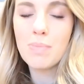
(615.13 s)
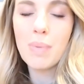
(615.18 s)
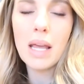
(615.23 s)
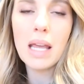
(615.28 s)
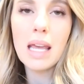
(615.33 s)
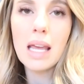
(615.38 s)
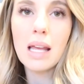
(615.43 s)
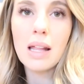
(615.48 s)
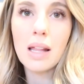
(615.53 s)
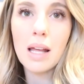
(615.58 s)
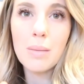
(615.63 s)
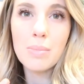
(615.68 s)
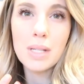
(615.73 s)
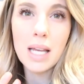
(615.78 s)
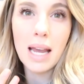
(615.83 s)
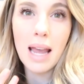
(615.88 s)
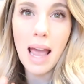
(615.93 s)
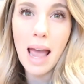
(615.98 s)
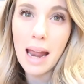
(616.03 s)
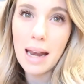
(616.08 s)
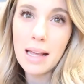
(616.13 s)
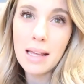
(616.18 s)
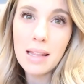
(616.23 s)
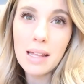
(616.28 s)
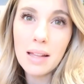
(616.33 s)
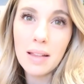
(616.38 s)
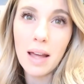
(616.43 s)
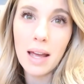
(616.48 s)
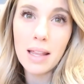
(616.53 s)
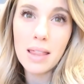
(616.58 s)
binky clips, like
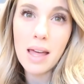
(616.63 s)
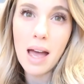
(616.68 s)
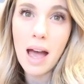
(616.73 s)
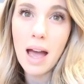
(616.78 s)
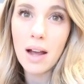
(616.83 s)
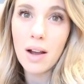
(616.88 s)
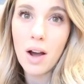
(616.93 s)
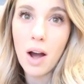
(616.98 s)
anything like that,